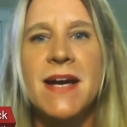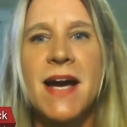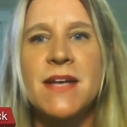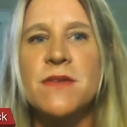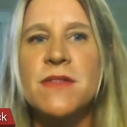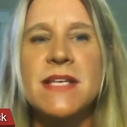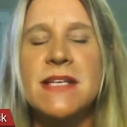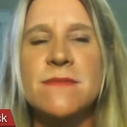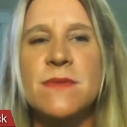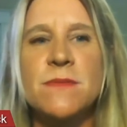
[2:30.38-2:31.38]
I don't
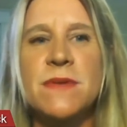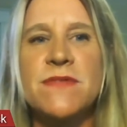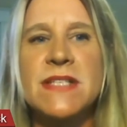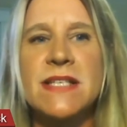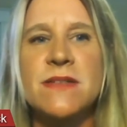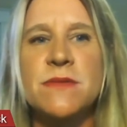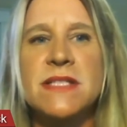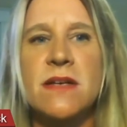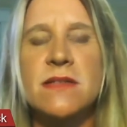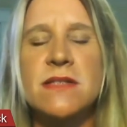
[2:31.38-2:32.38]
think th- we've seen the
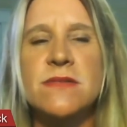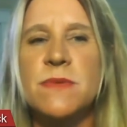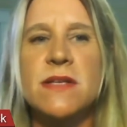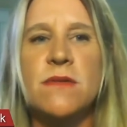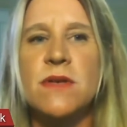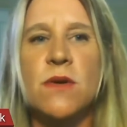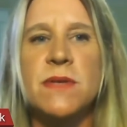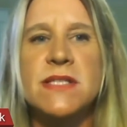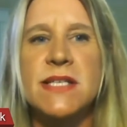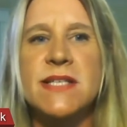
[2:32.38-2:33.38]
results. We don't know
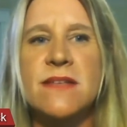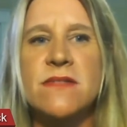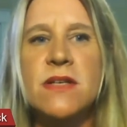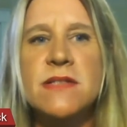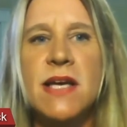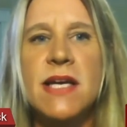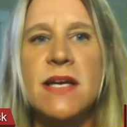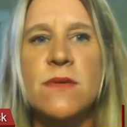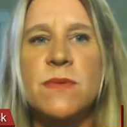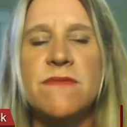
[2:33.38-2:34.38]
what success looks
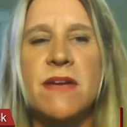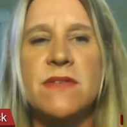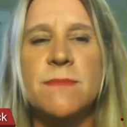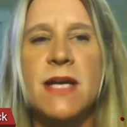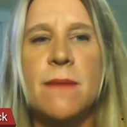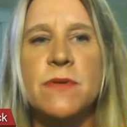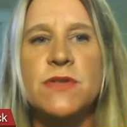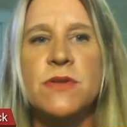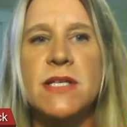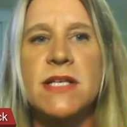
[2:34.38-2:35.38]
like. We've given him an
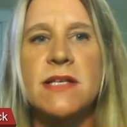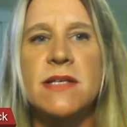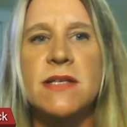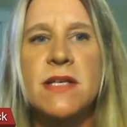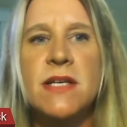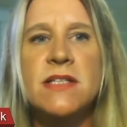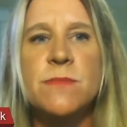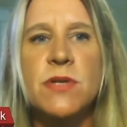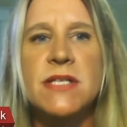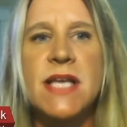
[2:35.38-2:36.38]
opportunity to to
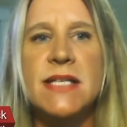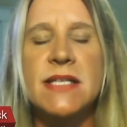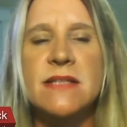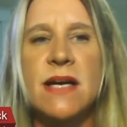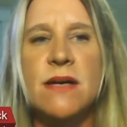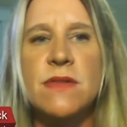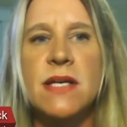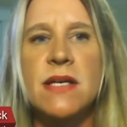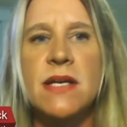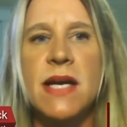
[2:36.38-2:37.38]
put his ideas out
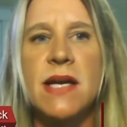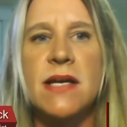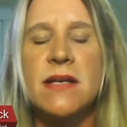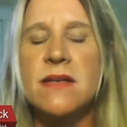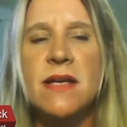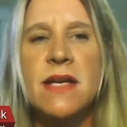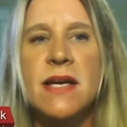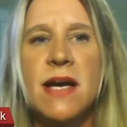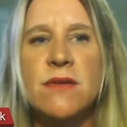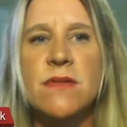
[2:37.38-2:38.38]
there, and
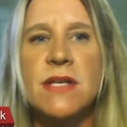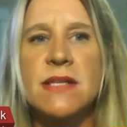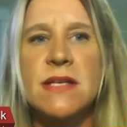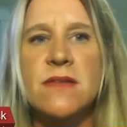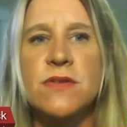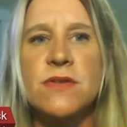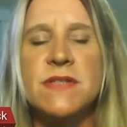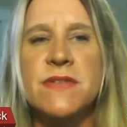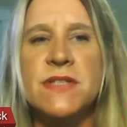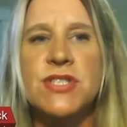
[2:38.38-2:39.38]
I don't think that there's
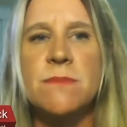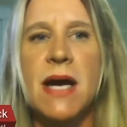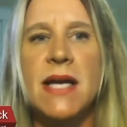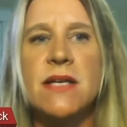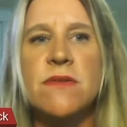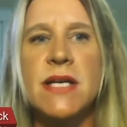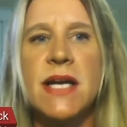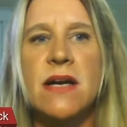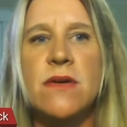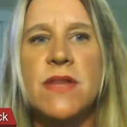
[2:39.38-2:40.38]
sufficient buy-in right
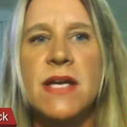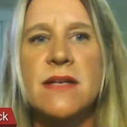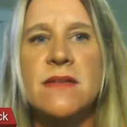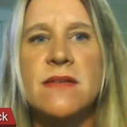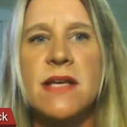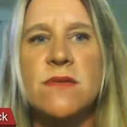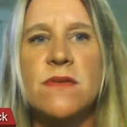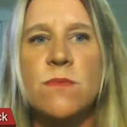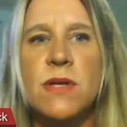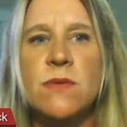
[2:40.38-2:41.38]
now that that
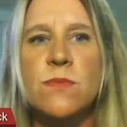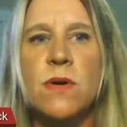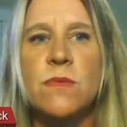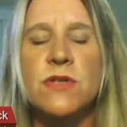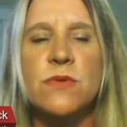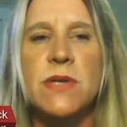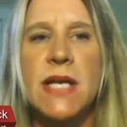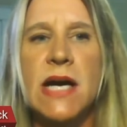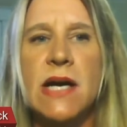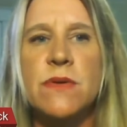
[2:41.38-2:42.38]
what what we're doing
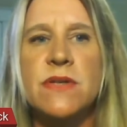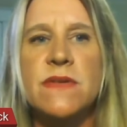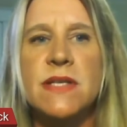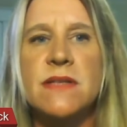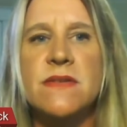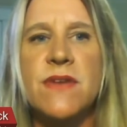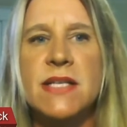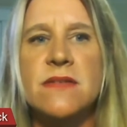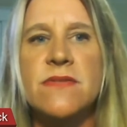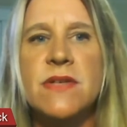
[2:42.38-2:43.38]
now is is effective.